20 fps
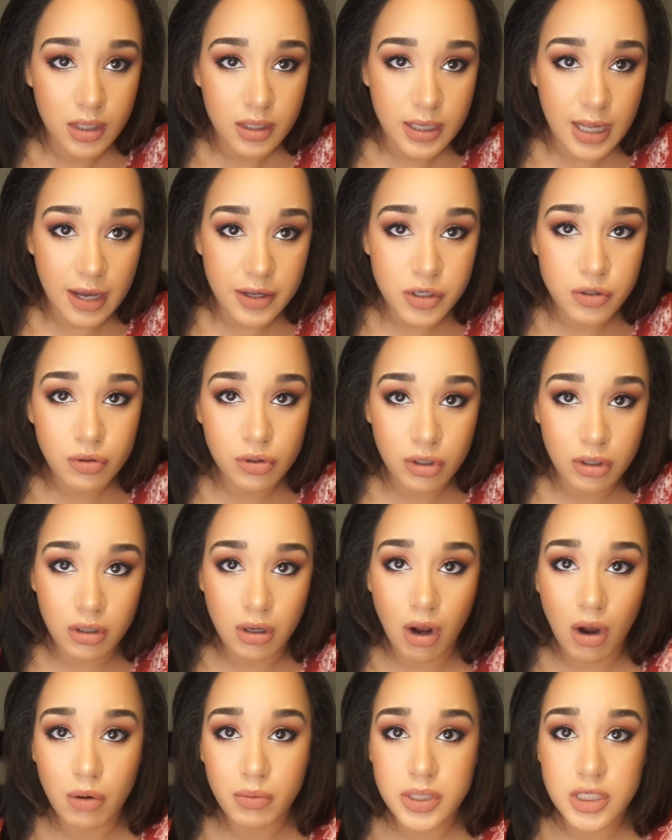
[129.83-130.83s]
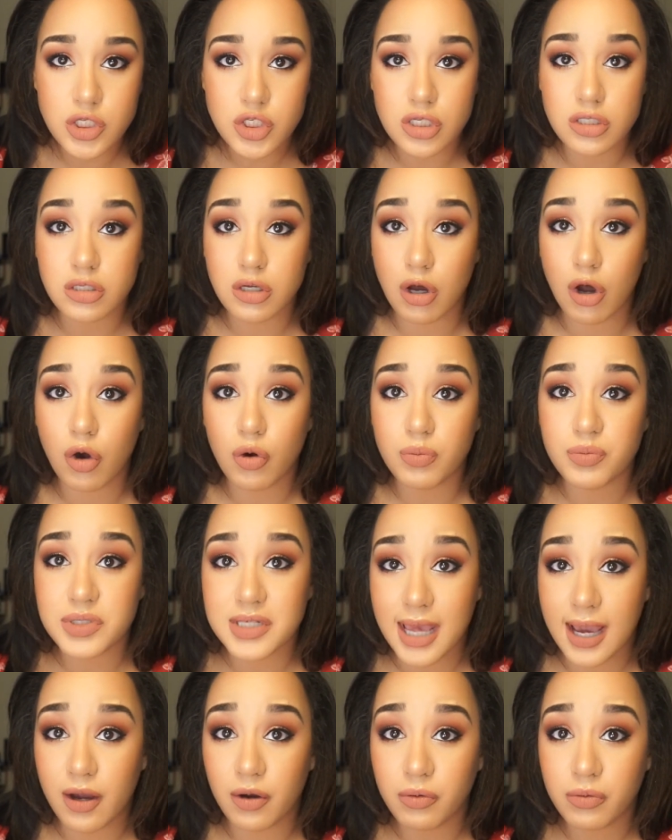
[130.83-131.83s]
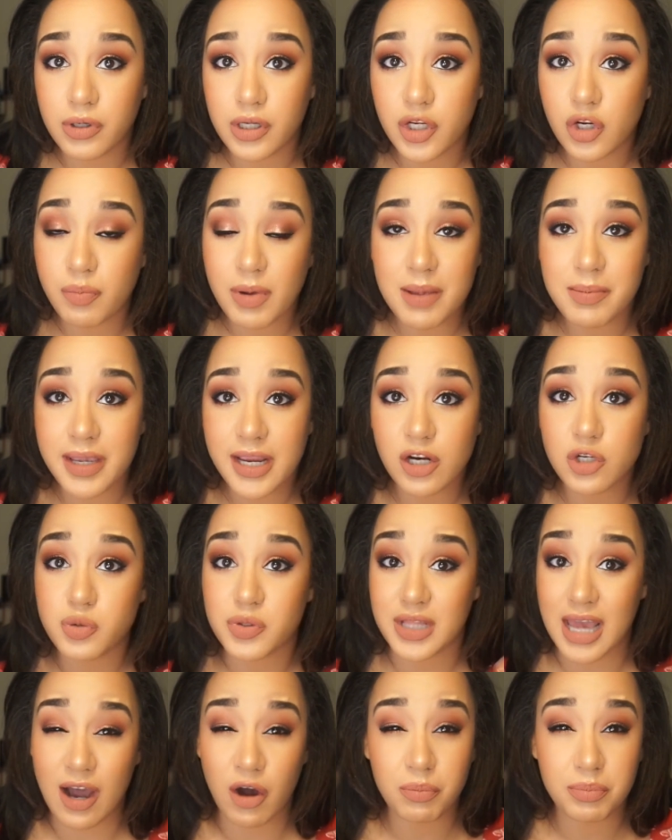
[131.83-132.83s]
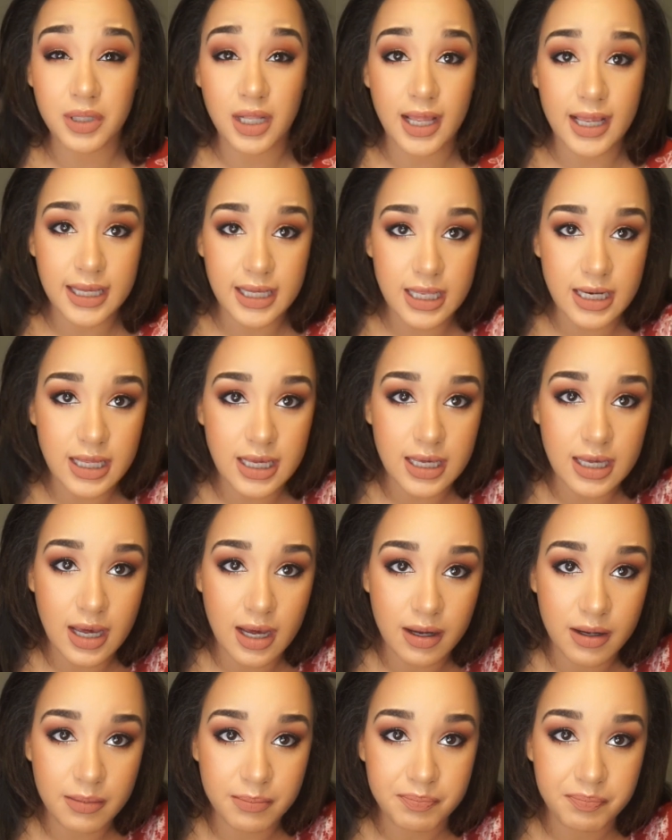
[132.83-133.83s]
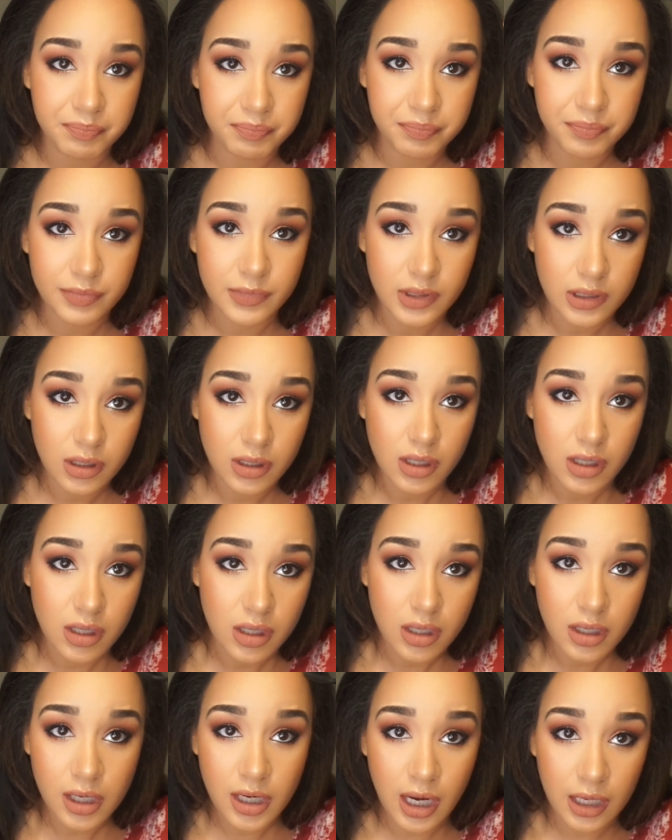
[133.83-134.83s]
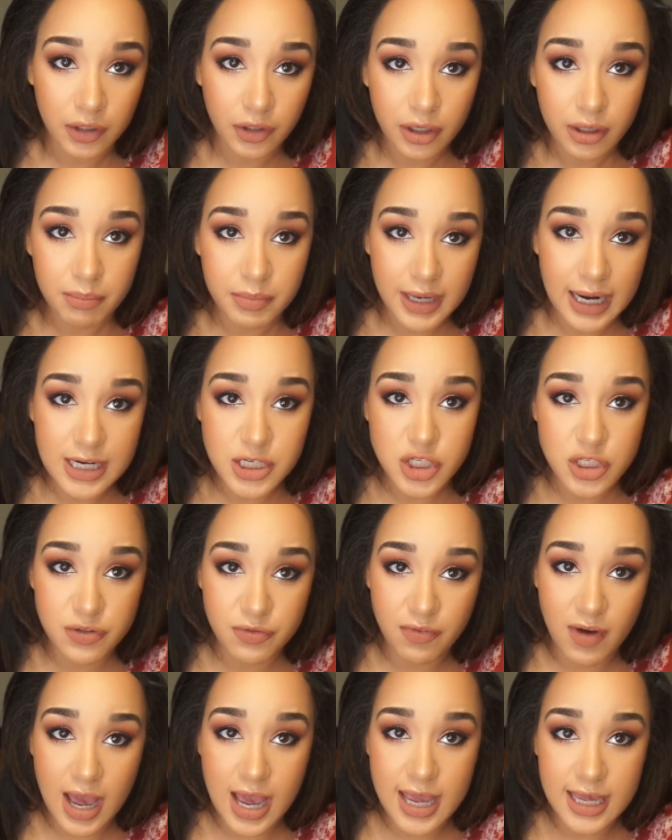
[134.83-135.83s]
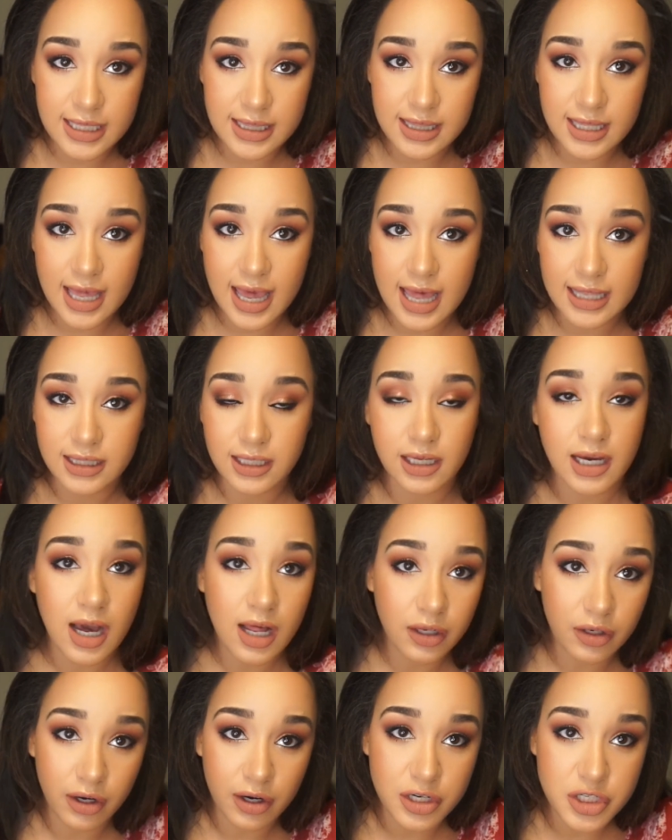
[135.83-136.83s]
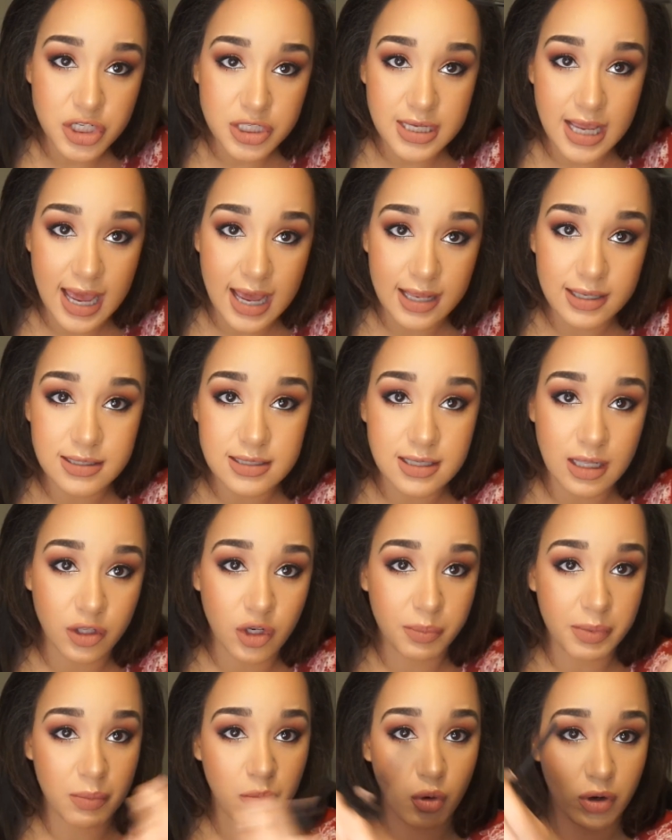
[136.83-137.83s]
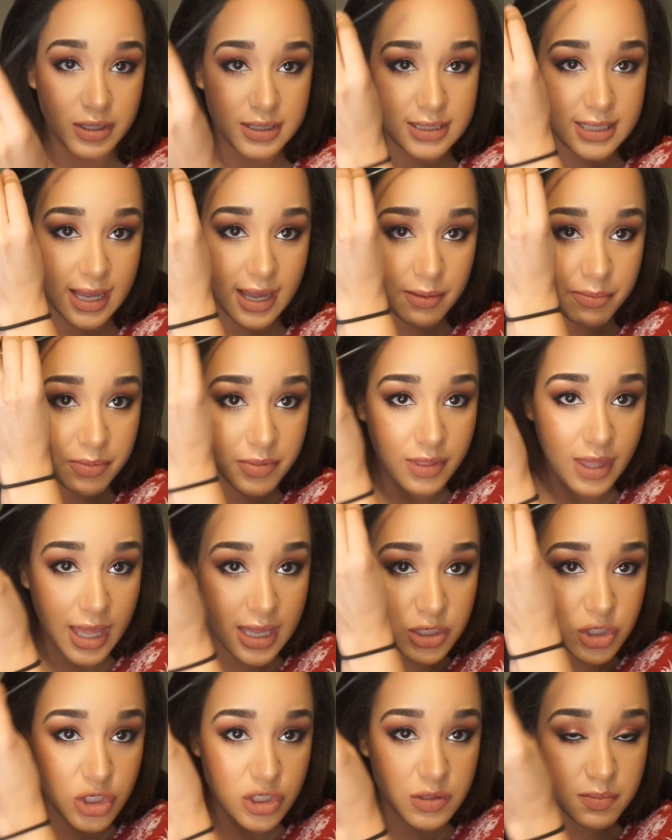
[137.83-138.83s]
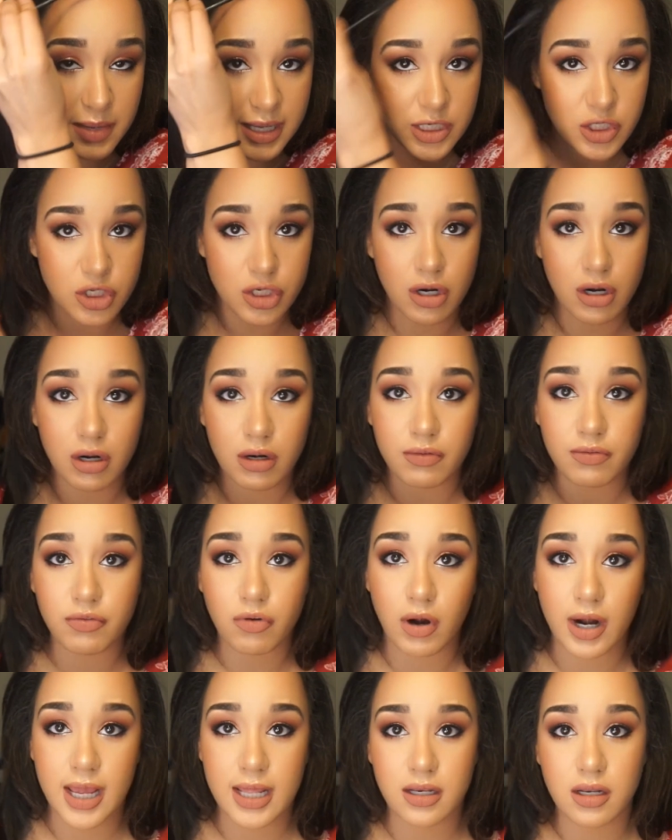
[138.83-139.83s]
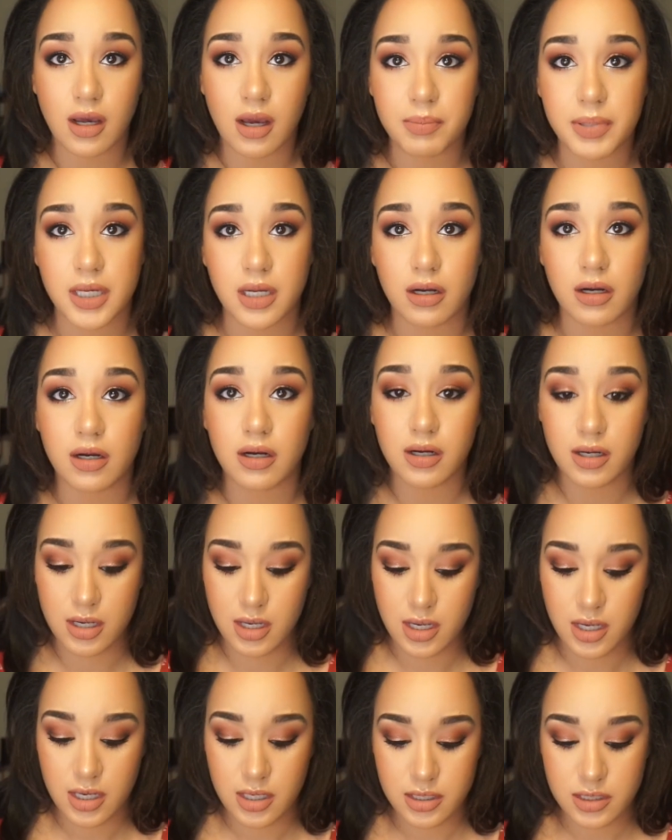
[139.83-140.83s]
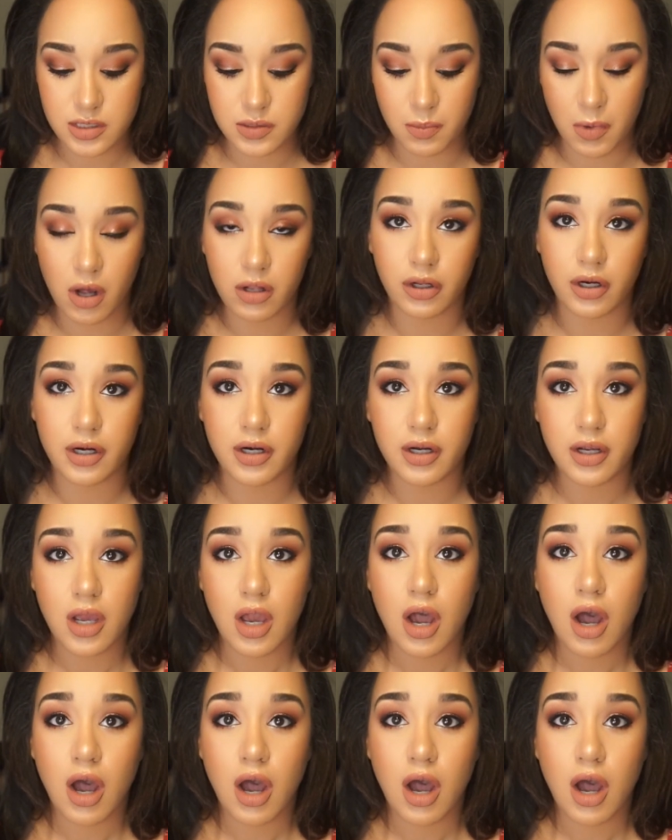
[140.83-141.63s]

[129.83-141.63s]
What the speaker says: Now you could always just comb down your baby hairs without applying any color, but I just find that the color just adds a little bit more depth and just makes your forehead appear smaller.